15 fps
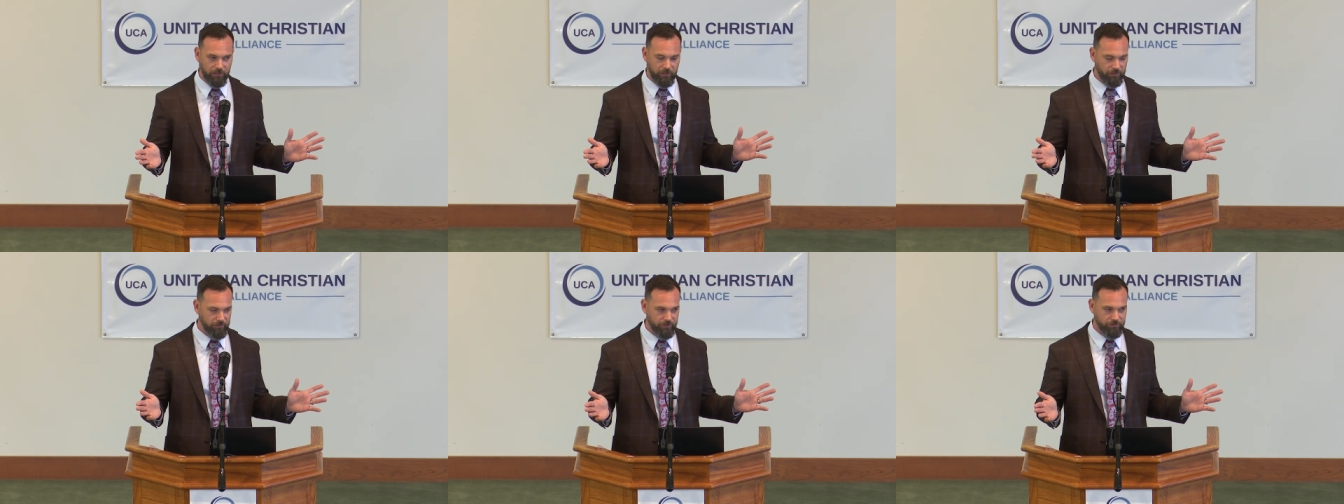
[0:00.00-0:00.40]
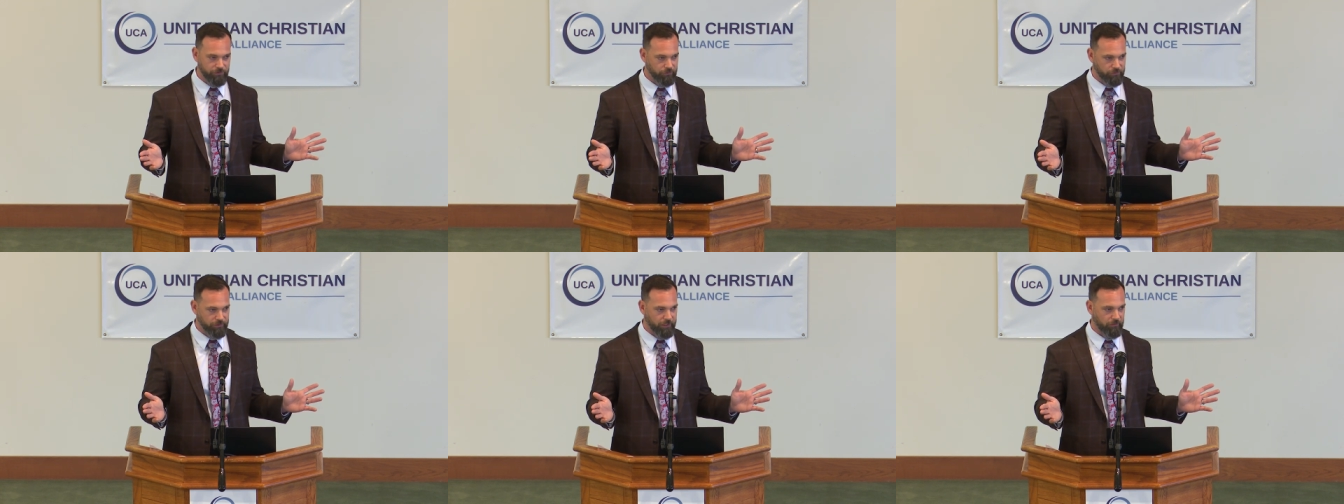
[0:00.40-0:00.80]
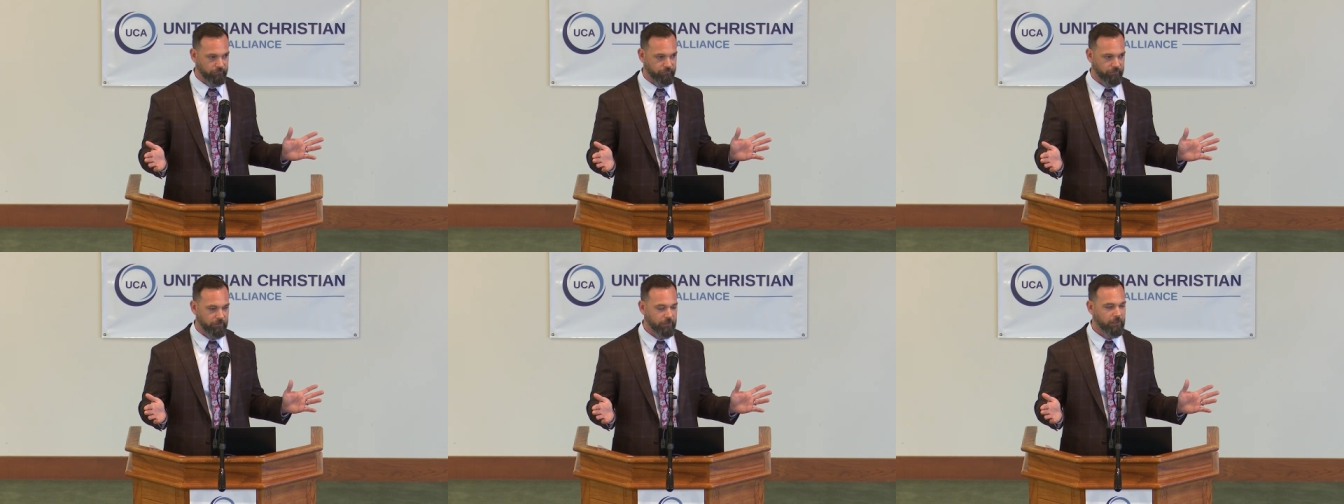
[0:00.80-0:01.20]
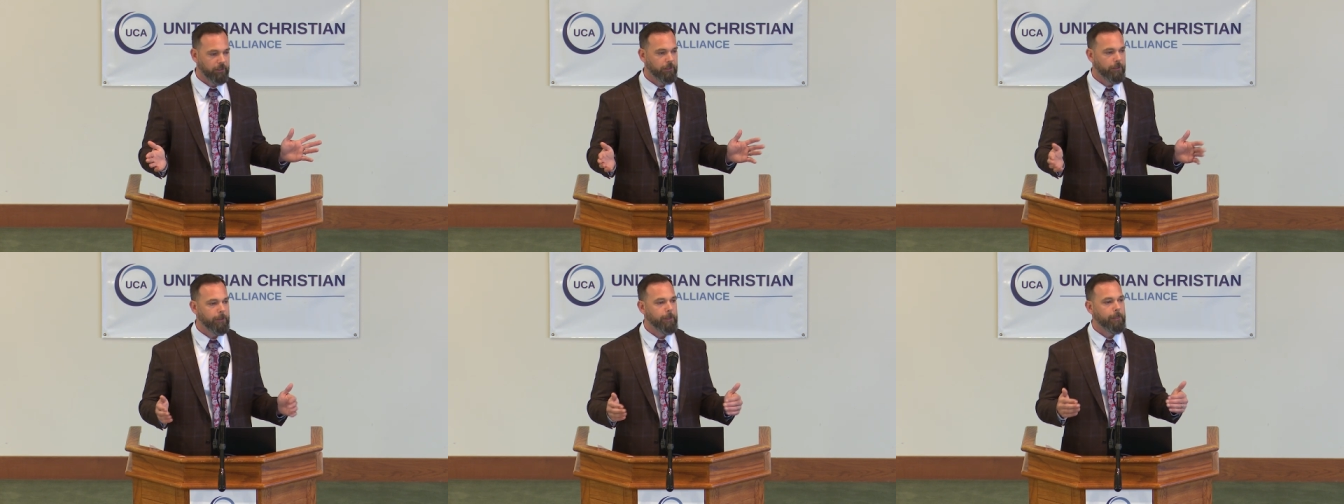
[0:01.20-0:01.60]
any of this yourself.
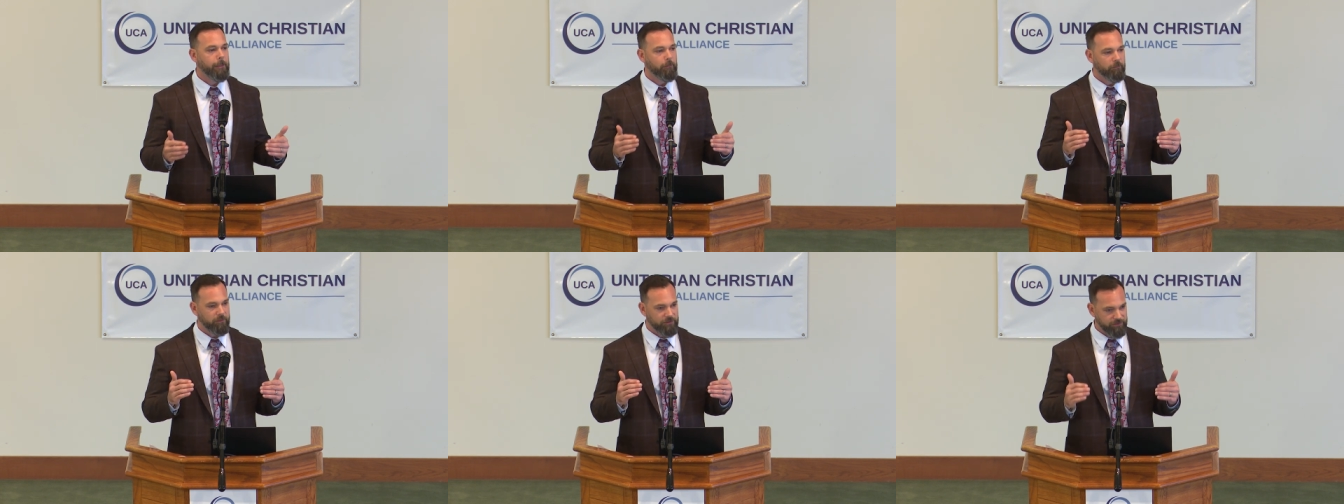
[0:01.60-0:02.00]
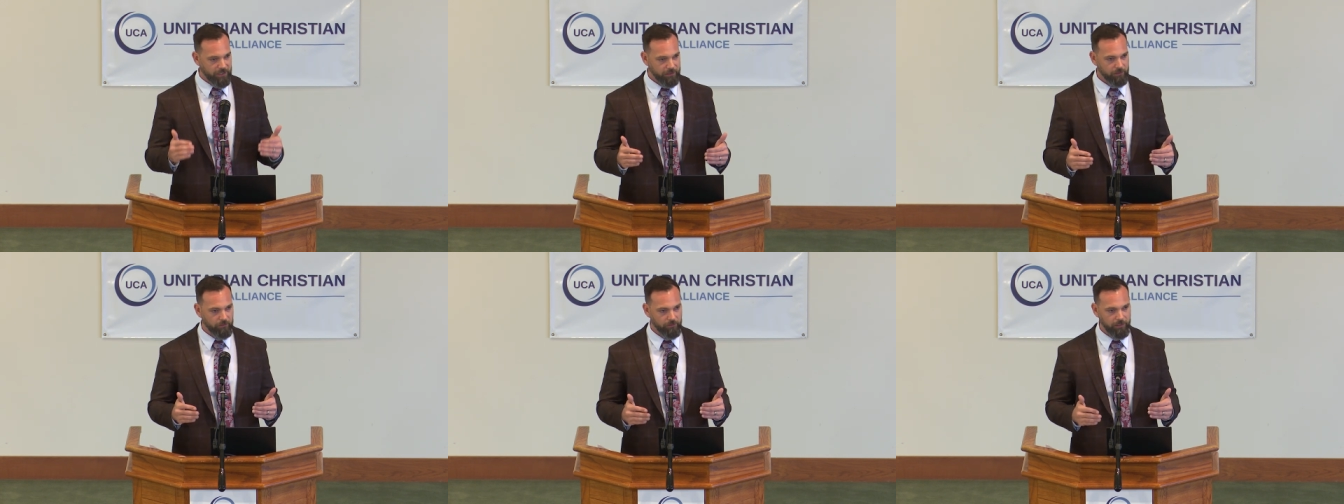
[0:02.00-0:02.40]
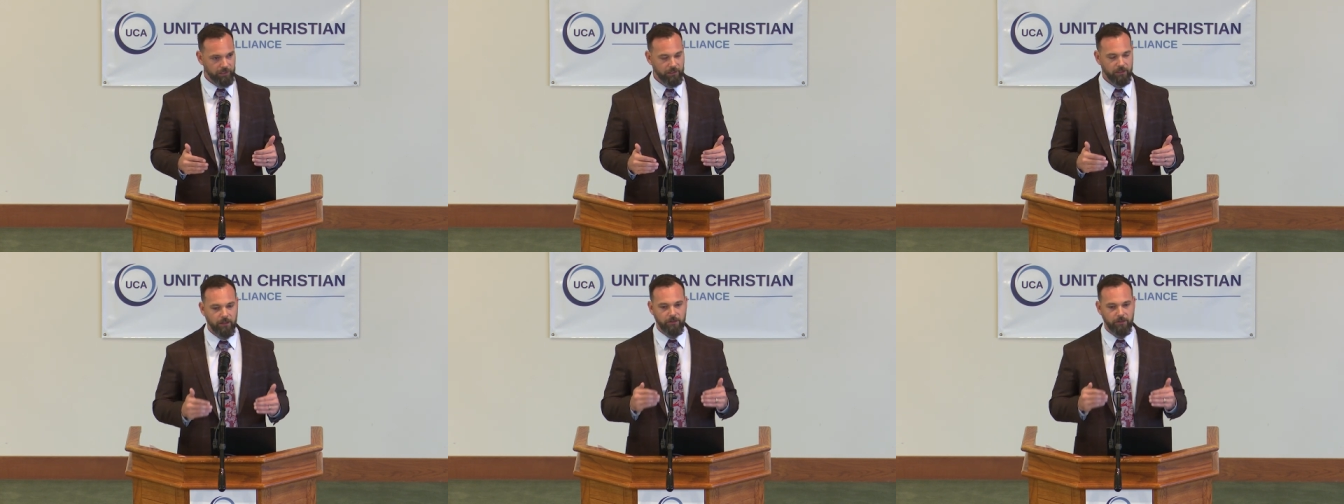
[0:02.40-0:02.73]
Secondly,